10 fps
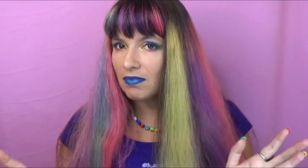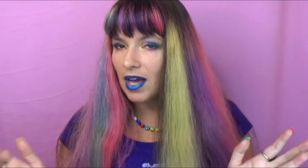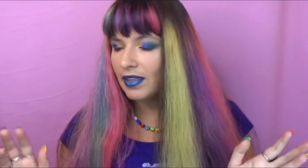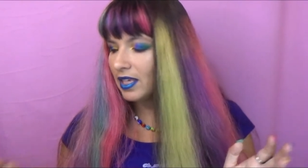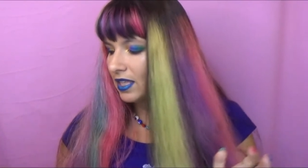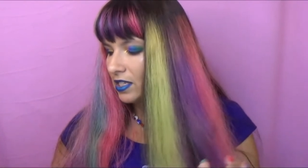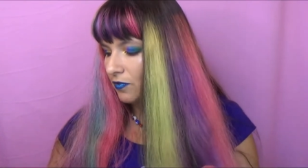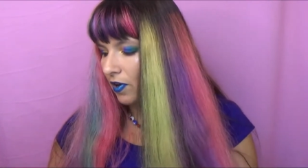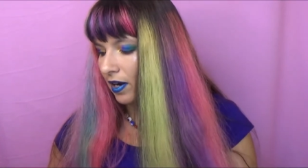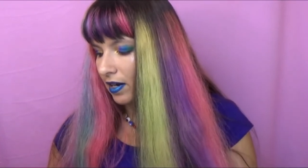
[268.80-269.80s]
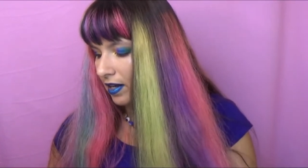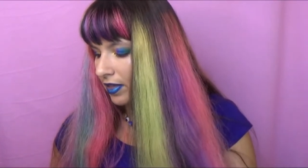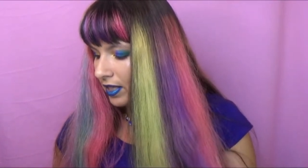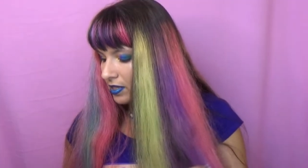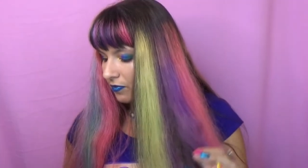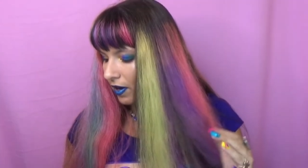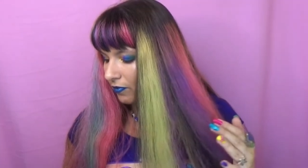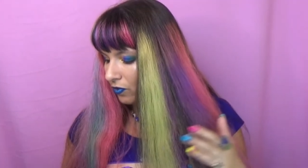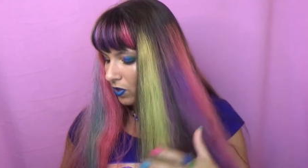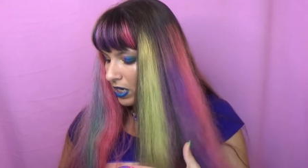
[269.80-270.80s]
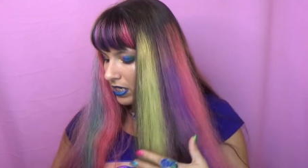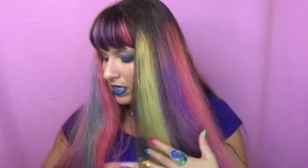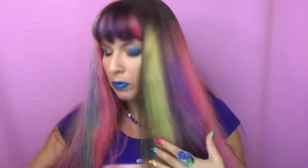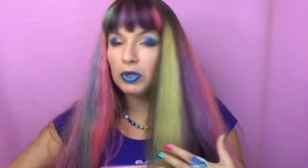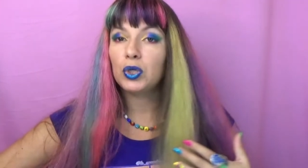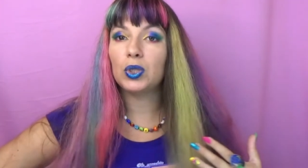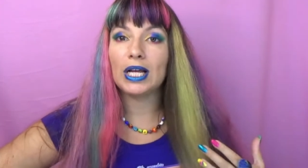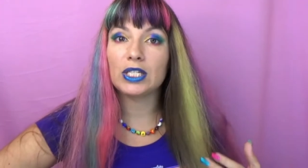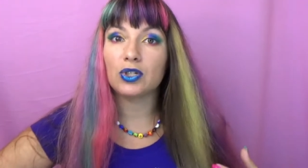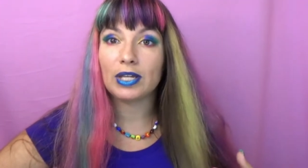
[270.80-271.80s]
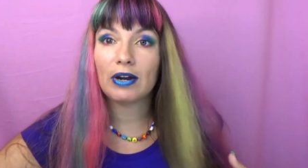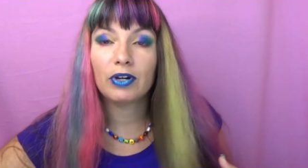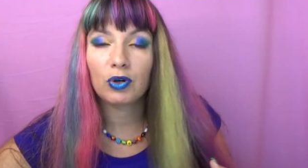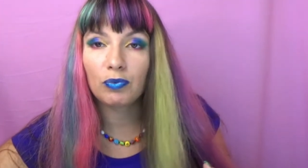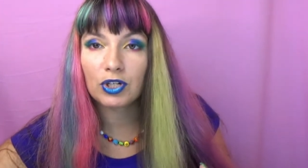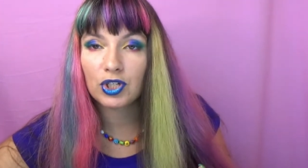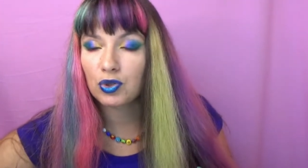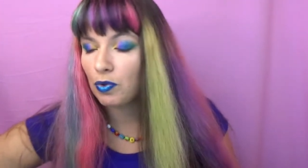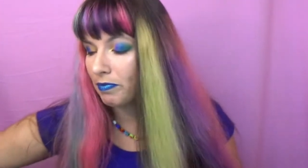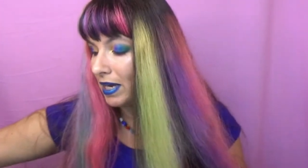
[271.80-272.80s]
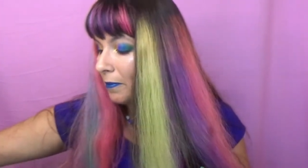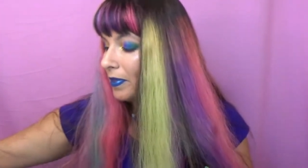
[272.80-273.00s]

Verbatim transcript: I think that's fine. I think that's fine for someone who likes to carry her brushes with me,